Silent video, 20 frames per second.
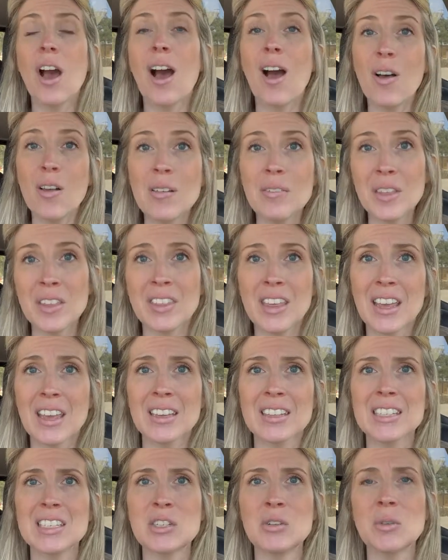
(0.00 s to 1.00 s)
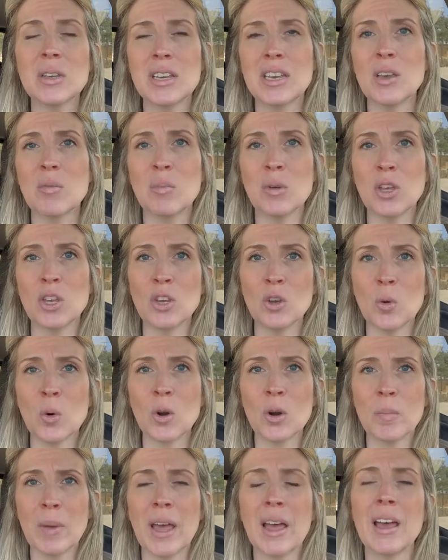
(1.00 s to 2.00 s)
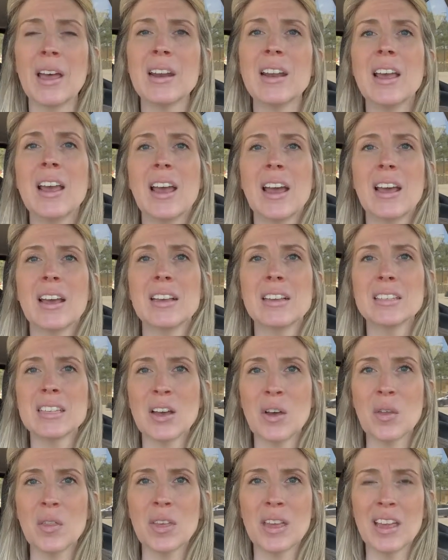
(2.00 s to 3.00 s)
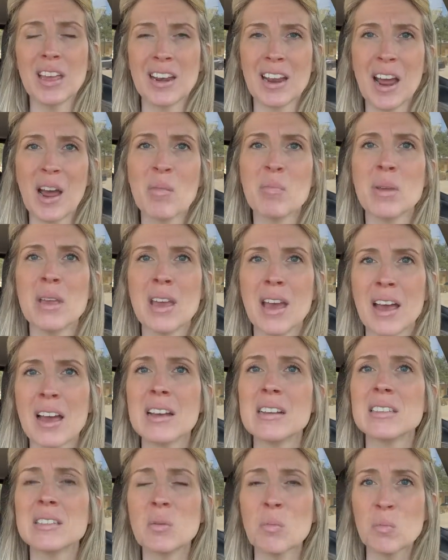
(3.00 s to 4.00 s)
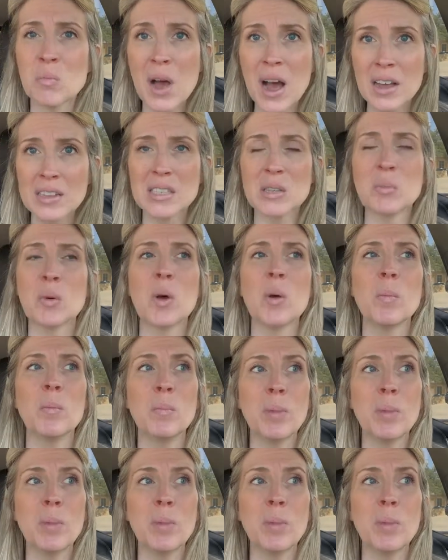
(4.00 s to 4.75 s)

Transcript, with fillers: all of the things to keep your pet as healthy and happy as possible.